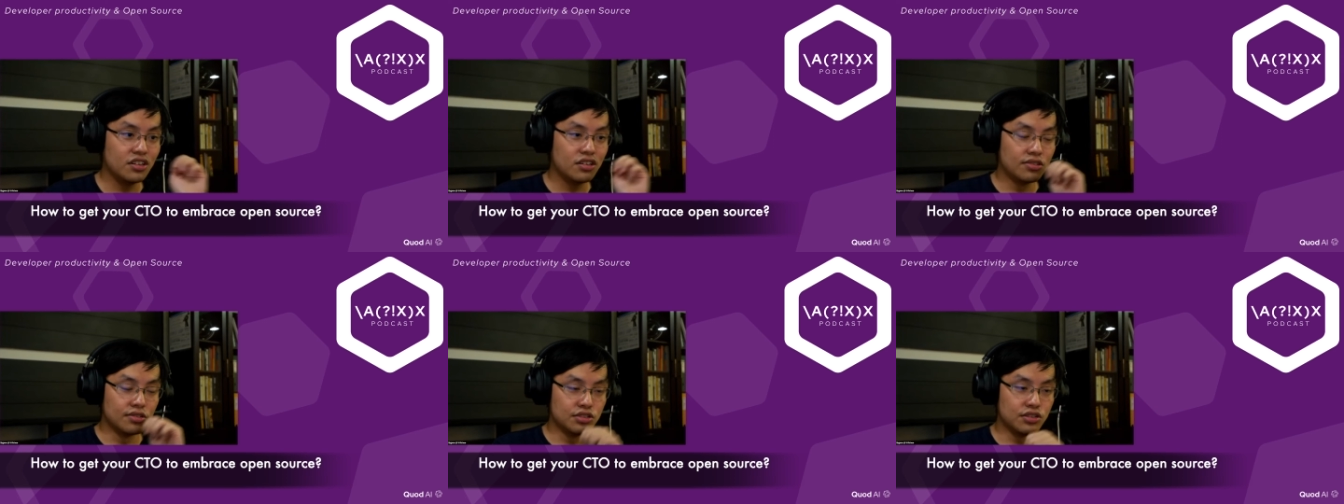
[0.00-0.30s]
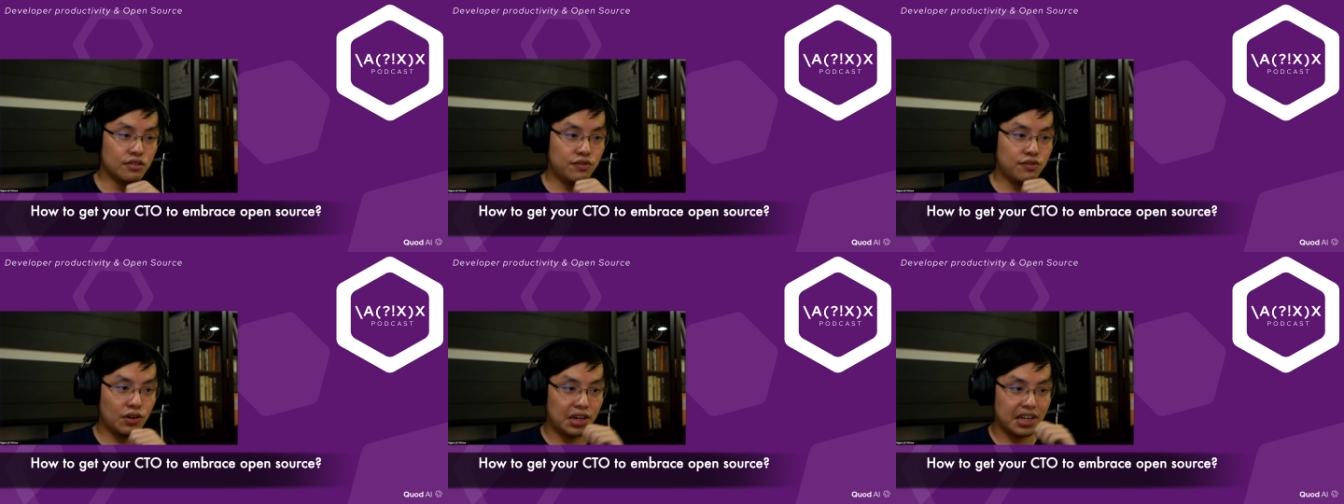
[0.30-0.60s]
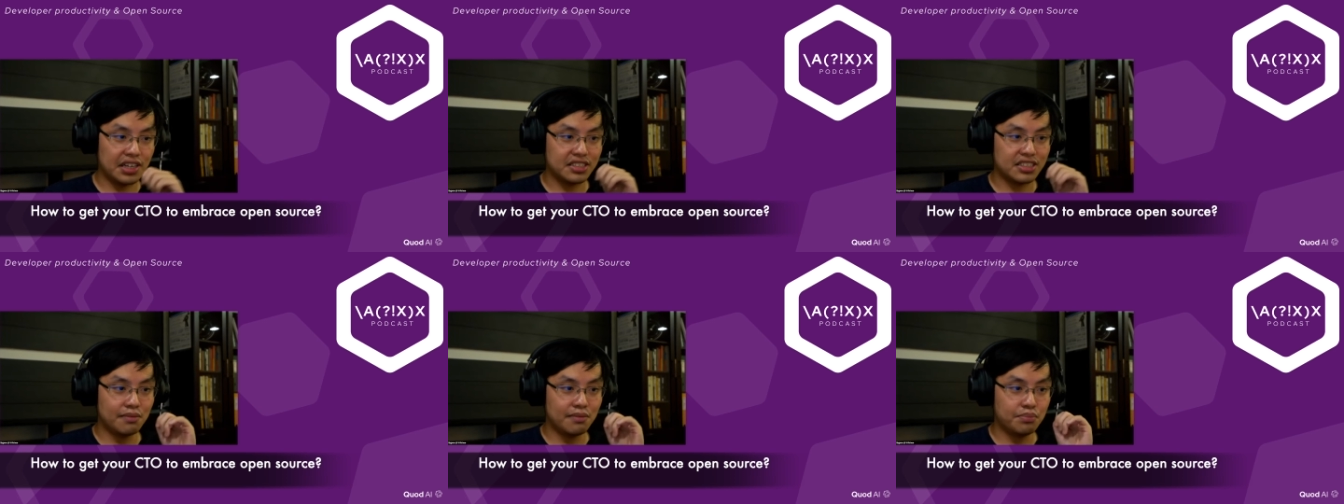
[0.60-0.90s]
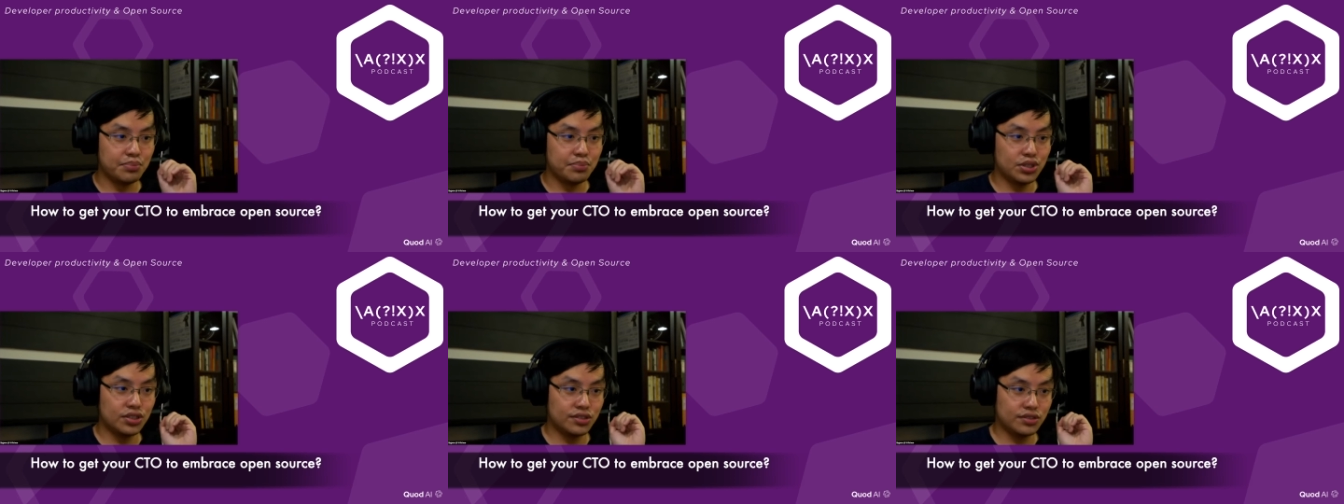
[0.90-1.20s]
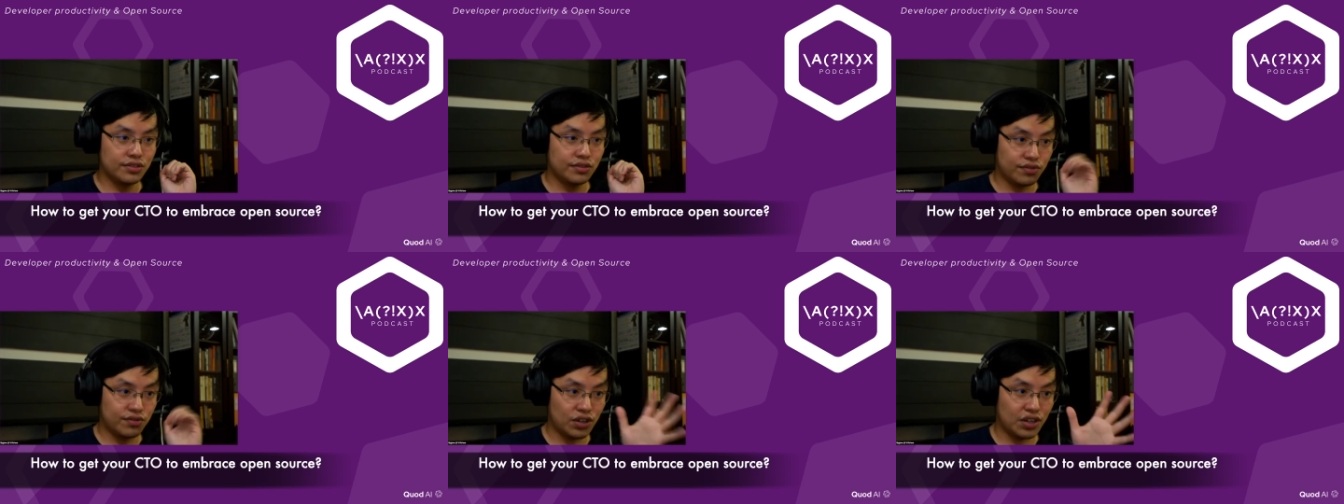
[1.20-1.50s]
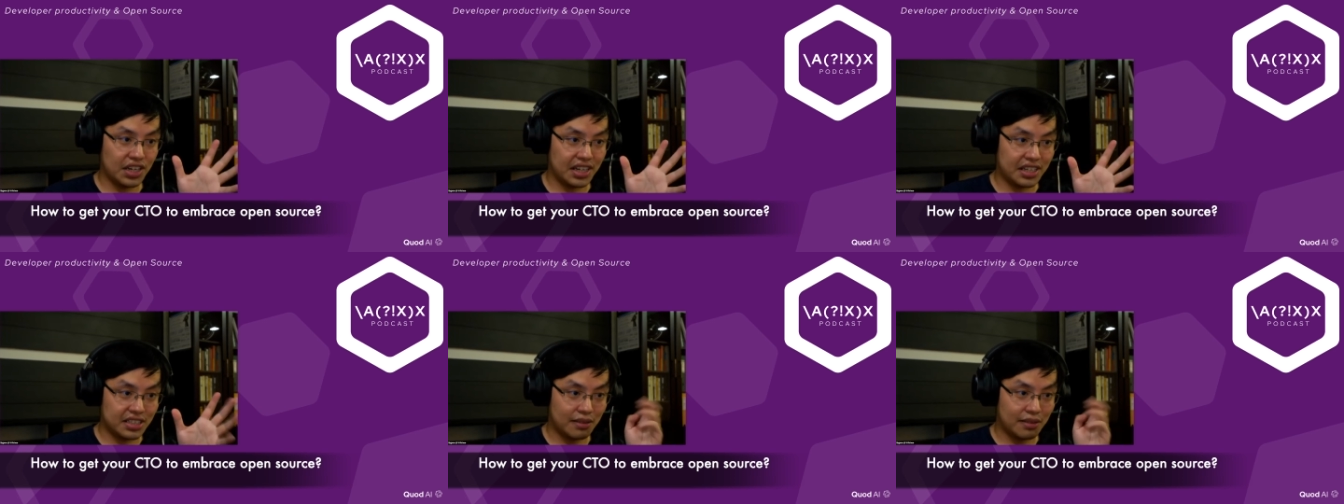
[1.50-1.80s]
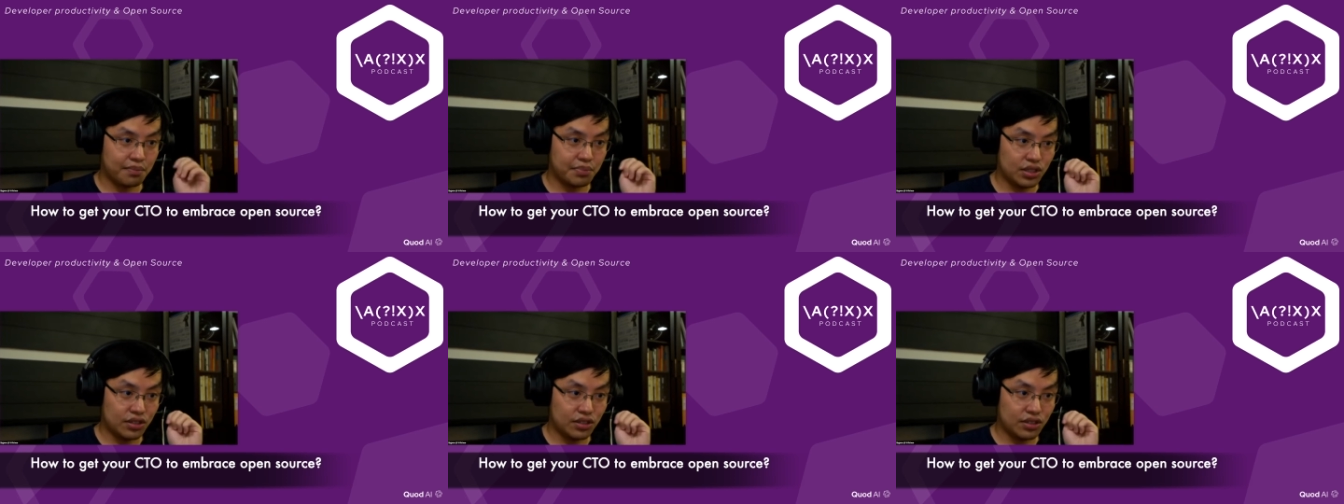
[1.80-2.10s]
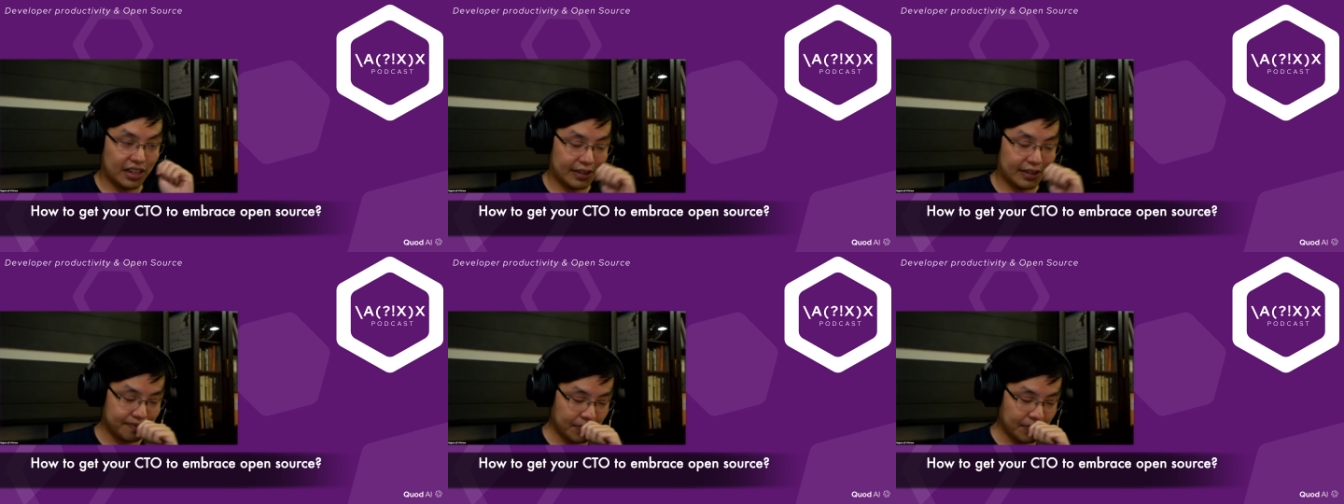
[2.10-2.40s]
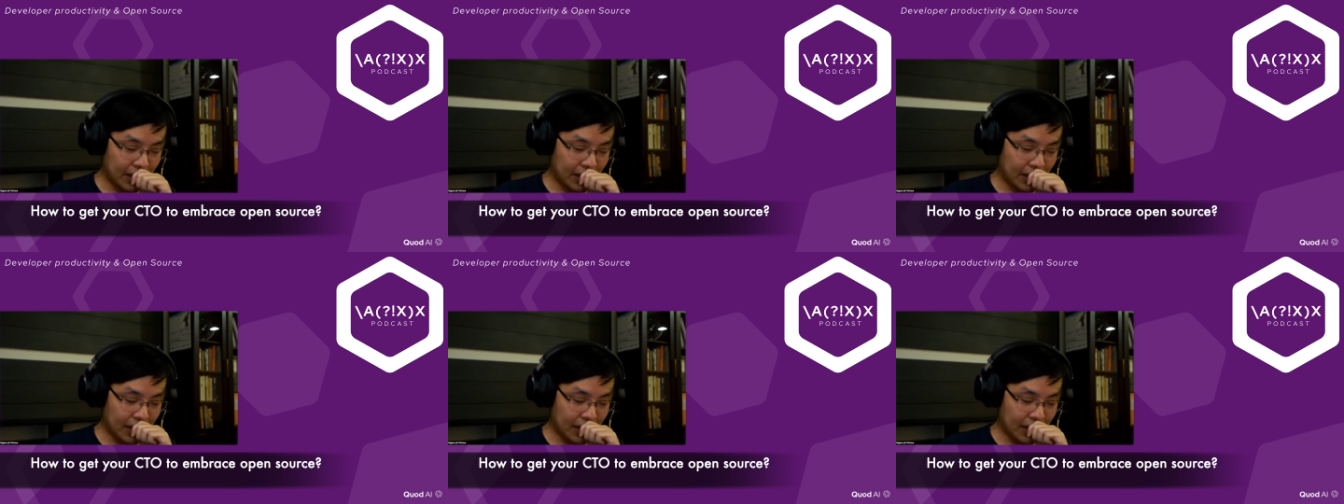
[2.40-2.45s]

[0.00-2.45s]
So for example, right,